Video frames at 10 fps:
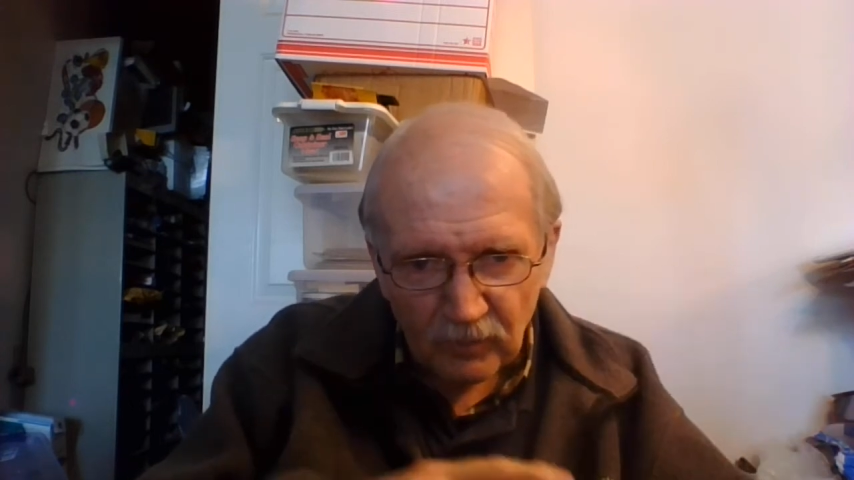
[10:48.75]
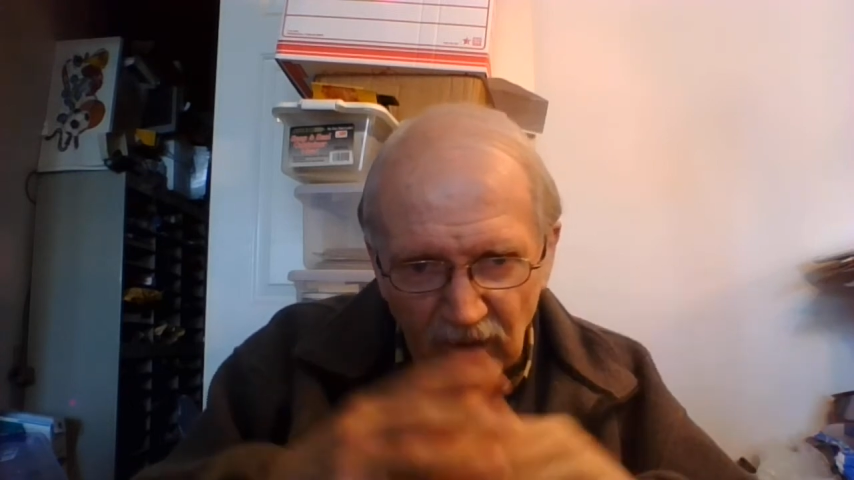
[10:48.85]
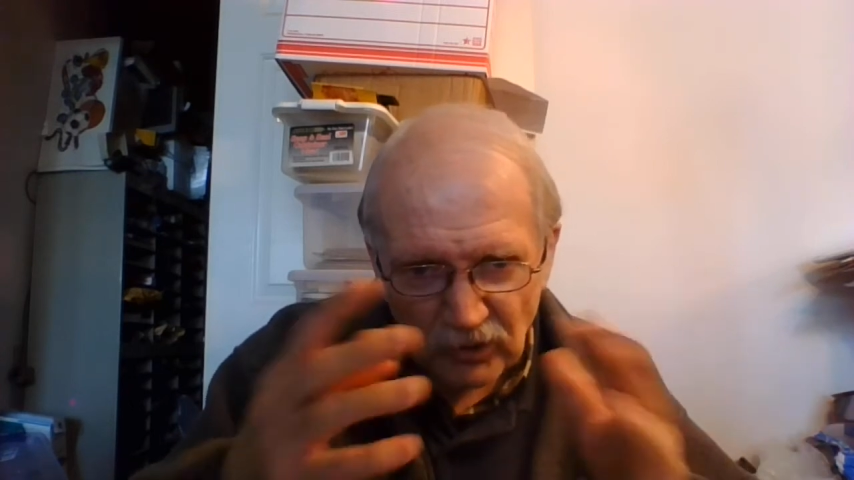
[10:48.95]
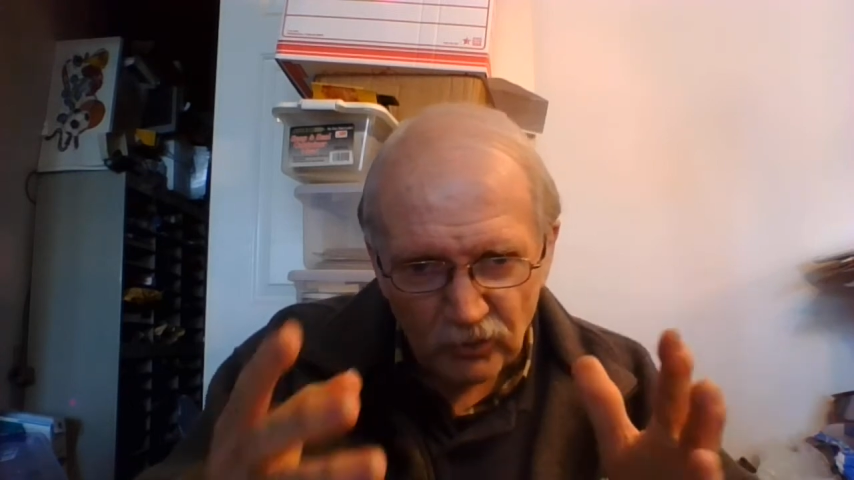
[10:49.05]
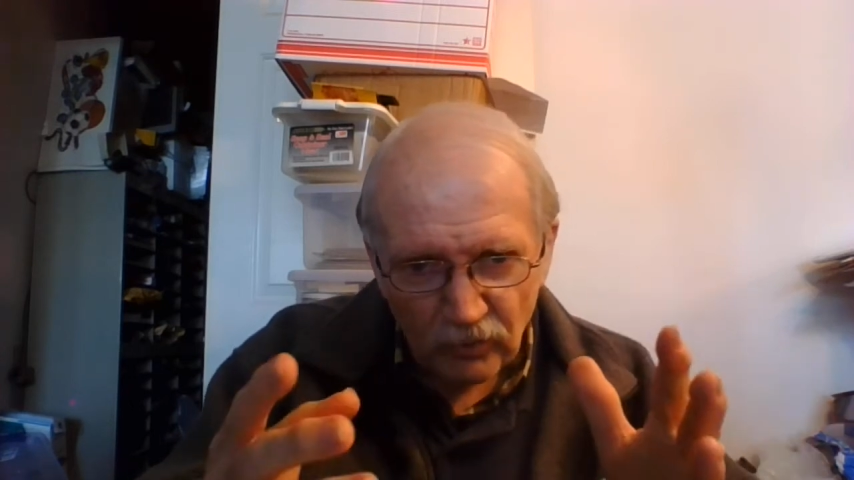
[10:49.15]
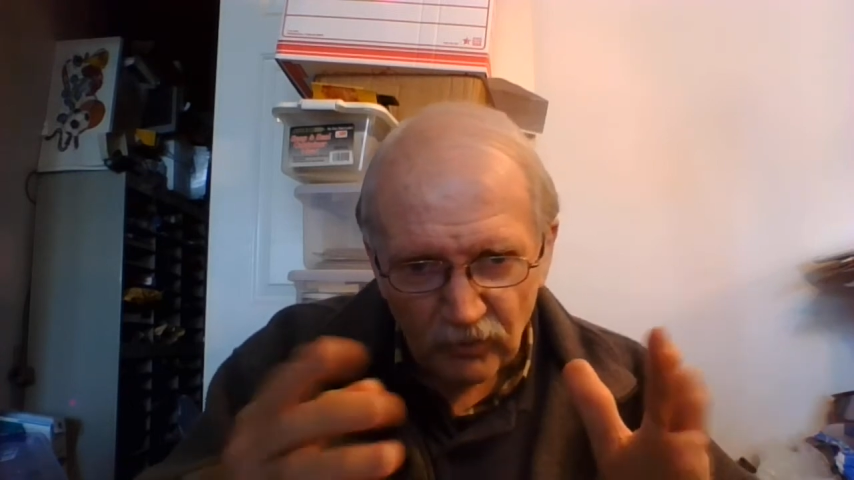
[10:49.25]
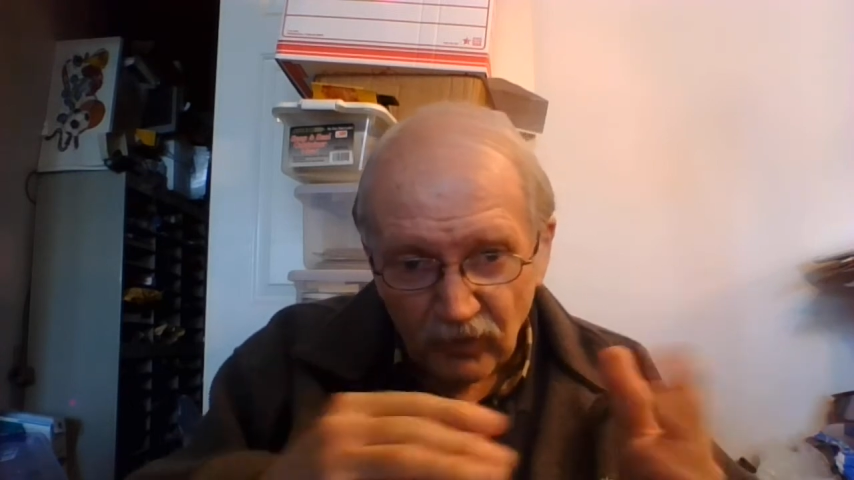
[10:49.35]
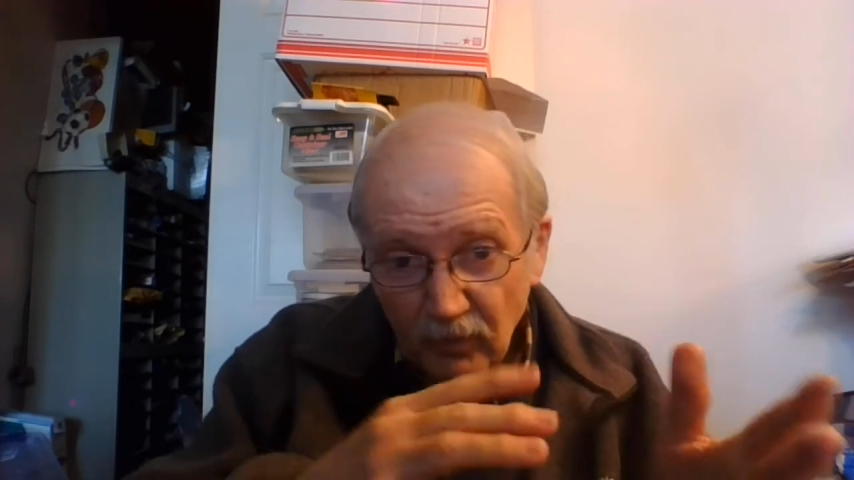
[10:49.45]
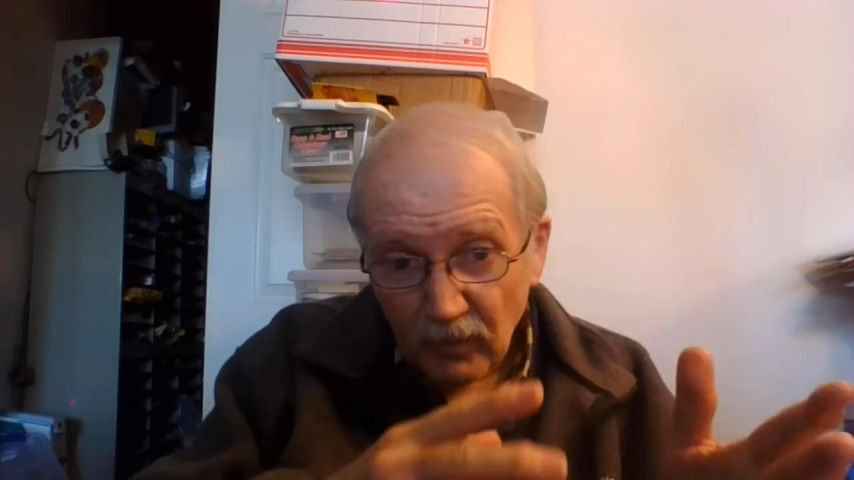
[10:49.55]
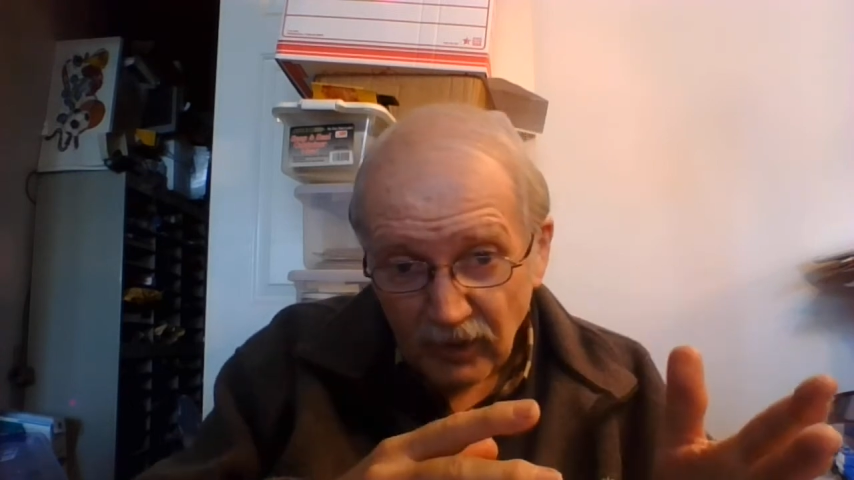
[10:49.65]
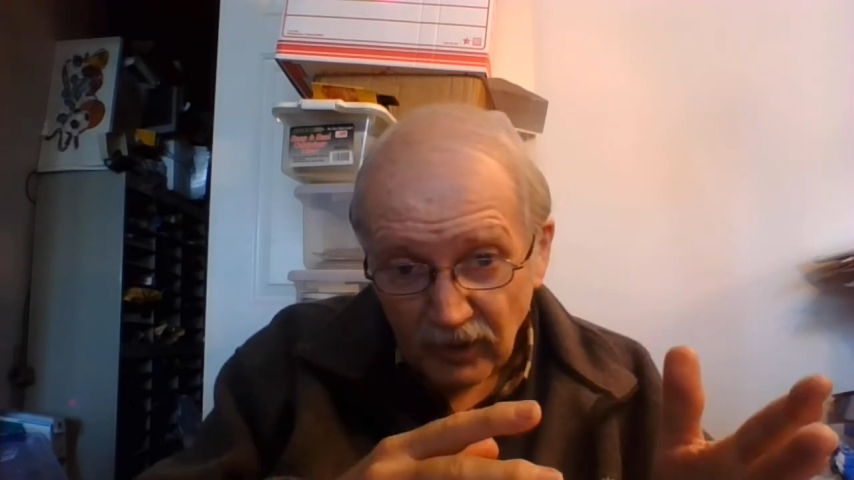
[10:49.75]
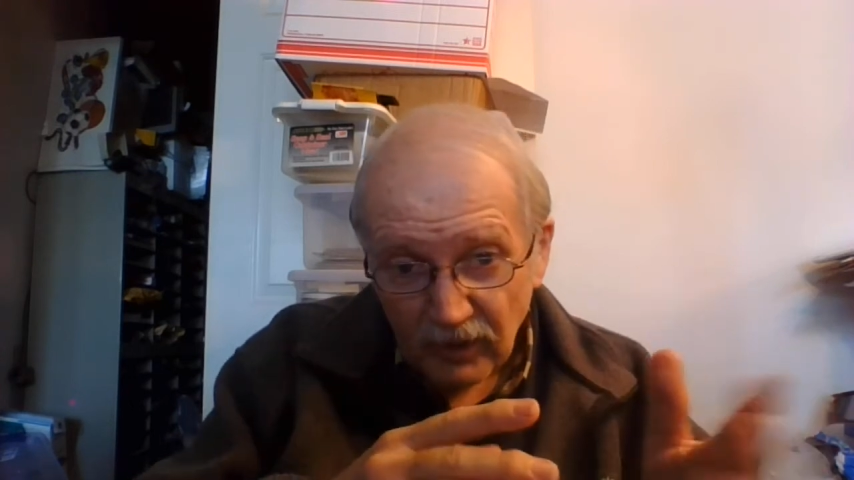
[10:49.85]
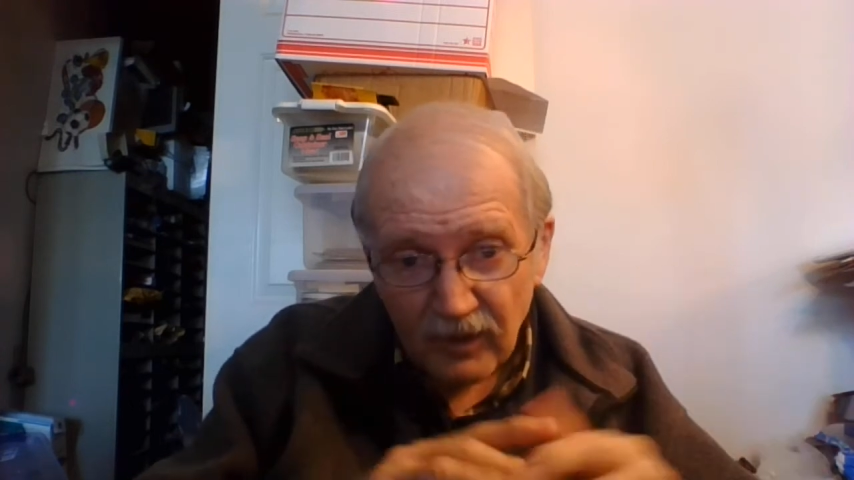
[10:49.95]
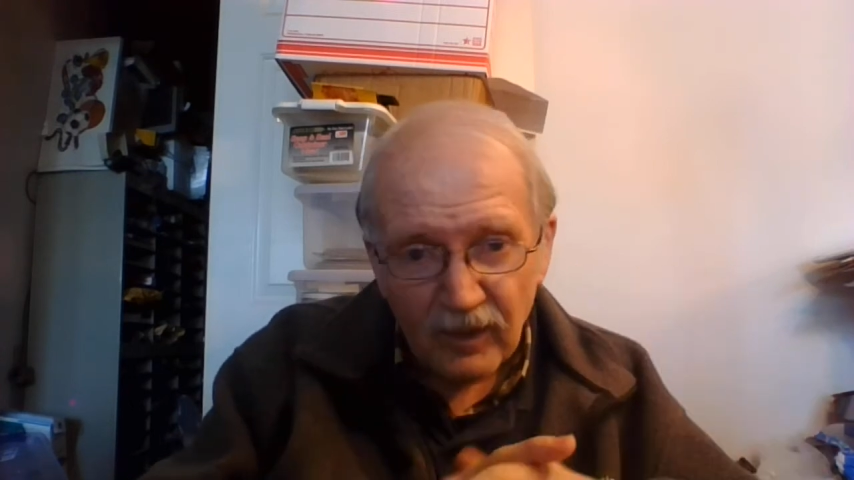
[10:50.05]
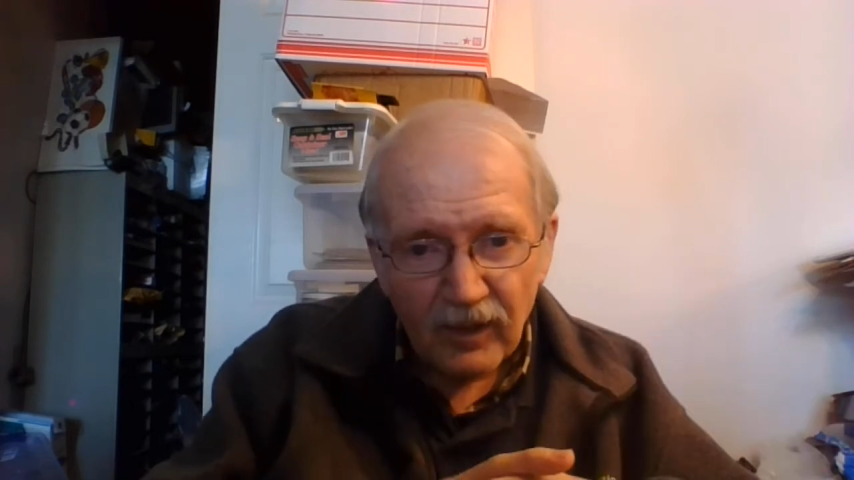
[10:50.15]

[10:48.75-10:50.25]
and make sure that the money